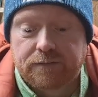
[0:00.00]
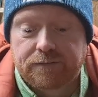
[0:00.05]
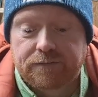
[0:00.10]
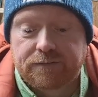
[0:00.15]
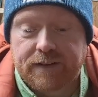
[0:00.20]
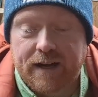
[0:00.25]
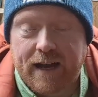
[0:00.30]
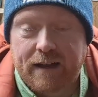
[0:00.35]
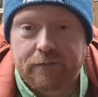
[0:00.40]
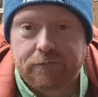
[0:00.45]

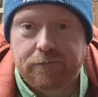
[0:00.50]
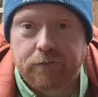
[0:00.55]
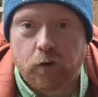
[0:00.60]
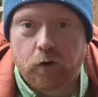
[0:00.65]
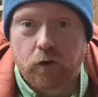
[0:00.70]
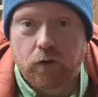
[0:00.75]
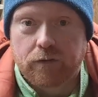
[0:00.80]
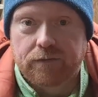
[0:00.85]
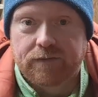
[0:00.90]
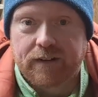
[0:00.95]
5
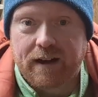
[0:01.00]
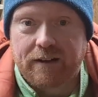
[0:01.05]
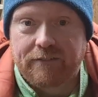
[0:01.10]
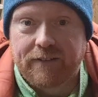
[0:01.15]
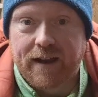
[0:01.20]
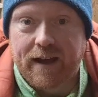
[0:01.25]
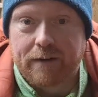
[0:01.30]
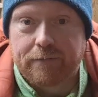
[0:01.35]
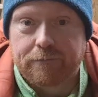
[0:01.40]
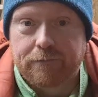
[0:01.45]
foot,
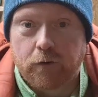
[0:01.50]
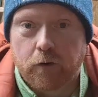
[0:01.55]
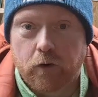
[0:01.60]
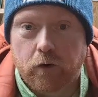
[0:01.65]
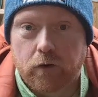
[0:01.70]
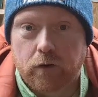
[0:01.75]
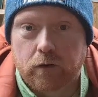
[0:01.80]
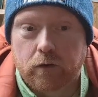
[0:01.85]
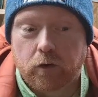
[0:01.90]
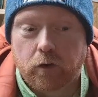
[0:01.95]
5.5
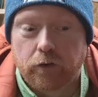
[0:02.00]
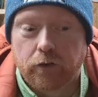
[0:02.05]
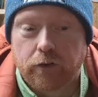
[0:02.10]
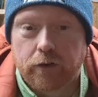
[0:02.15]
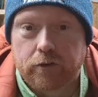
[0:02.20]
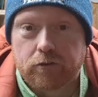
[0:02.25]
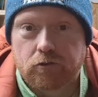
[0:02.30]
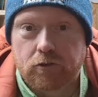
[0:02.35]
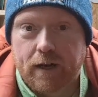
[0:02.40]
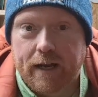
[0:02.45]
foot under
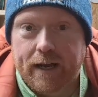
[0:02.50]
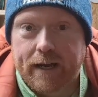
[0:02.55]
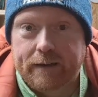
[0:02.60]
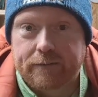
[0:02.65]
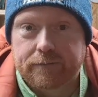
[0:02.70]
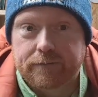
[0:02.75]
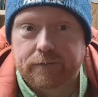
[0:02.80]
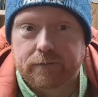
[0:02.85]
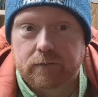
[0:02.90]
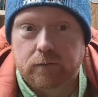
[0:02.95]
the
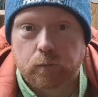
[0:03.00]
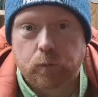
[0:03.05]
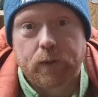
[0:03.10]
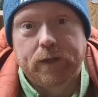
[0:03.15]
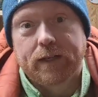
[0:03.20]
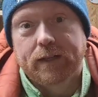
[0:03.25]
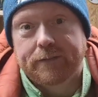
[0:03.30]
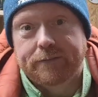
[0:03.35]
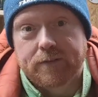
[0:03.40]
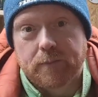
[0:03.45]
drive
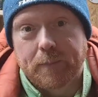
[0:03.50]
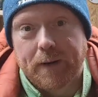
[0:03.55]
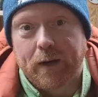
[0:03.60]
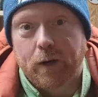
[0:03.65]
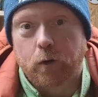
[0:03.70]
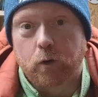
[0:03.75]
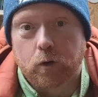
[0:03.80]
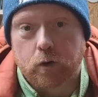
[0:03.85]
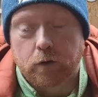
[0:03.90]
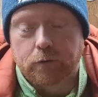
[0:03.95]
when you lift the
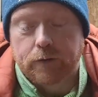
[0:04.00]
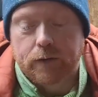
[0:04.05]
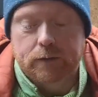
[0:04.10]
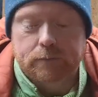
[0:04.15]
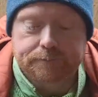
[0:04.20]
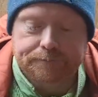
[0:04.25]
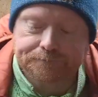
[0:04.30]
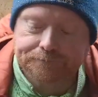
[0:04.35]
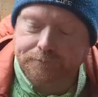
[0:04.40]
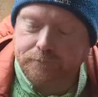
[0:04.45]
manhole cover.
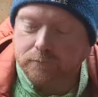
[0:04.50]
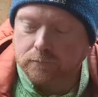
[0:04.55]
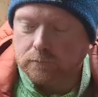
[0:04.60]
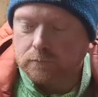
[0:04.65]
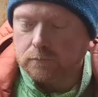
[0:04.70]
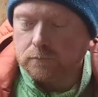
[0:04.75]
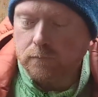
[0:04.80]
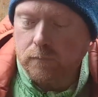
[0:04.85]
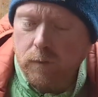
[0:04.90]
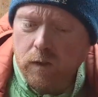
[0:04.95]

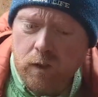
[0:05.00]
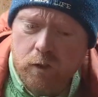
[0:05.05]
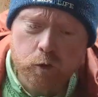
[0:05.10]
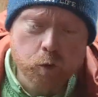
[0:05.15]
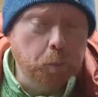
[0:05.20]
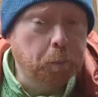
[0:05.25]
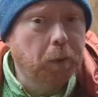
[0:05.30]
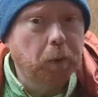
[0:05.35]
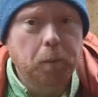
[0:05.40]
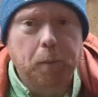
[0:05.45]
So
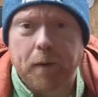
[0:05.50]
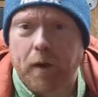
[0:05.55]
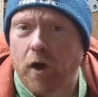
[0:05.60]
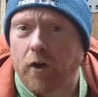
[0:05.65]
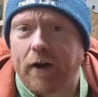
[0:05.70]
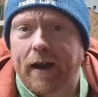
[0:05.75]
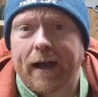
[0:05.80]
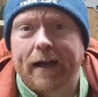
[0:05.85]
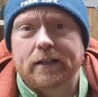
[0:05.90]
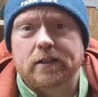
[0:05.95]
it'll probably be
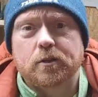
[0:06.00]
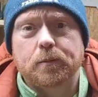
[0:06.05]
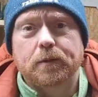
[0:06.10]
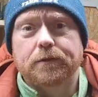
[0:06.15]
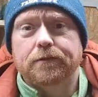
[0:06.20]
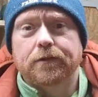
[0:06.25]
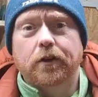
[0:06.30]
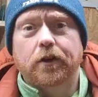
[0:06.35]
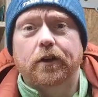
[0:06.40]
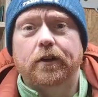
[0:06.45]
all right, to be
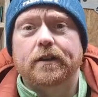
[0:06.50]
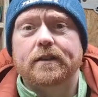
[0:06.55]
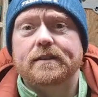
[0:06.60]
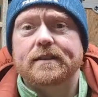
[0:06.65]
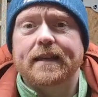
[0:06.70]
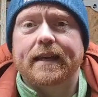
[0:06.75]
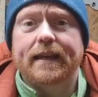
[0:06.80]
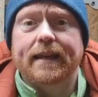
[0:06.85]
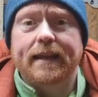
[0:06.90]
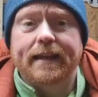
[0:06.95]
fair,
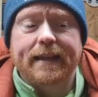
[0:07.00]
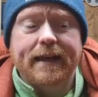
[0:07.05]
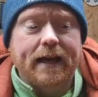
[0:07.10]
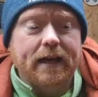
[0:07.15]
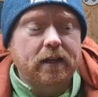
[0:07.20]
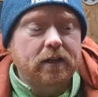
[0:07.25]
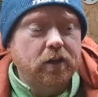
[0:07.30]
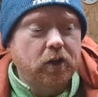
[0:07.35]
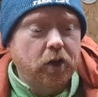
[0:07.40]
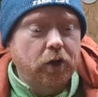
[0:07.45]
digging in
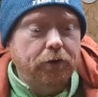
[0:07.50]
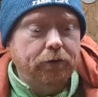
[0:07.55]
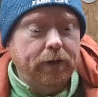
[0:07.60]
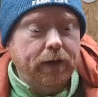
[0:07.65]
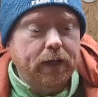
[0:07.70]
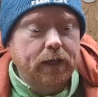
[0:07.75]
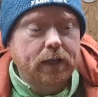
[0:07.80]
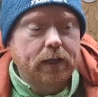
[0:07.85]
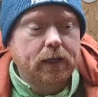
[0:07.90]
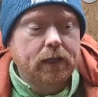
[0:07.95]
that
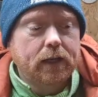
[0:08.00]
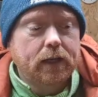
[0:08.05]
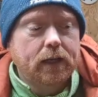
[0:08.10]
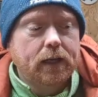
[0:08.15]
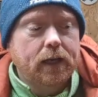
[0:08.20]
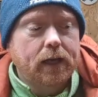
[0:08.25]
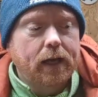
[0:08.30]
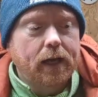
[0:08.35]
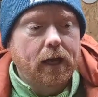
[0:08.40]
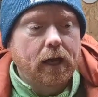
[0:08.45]
area.
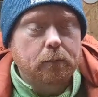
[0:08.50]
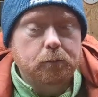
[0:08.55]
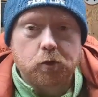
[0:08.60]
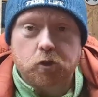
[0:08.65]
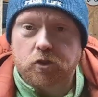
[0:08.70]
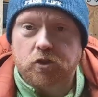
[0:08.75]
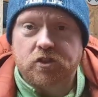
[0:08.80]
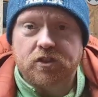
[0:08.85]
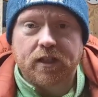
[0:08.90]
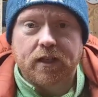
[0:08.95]

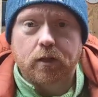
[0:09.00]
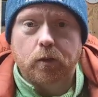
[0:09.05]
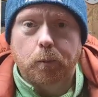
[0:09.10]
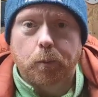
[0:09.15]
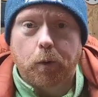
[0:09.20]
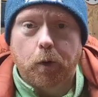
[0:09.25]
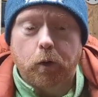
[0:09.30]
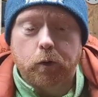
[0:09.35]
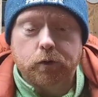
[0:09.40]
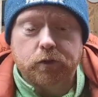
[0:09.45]
Just a single
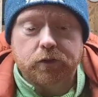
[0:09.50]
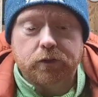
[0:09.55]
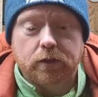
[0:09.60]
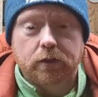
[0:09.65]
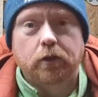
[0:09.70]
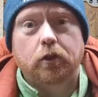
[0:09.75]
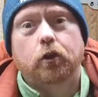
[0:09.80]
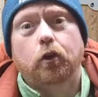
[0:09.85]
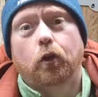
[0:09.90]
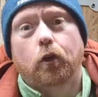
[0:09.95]
post.
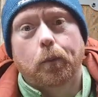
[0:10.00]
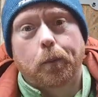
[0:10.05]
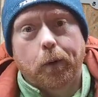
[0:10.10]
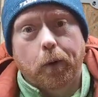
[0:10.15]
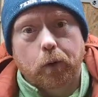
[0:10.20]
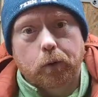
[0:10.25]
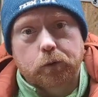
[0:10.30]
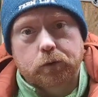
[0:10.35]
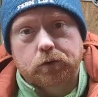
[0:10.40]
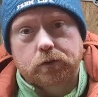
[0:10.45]
The other
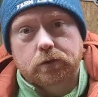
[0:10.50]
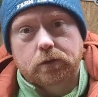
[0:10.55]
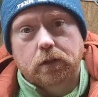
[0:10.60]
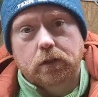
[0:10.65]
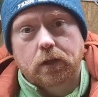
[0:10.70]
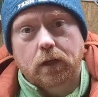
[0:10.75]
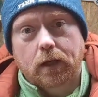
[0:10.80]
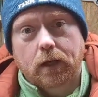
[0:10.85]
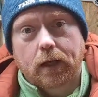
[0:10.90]
post,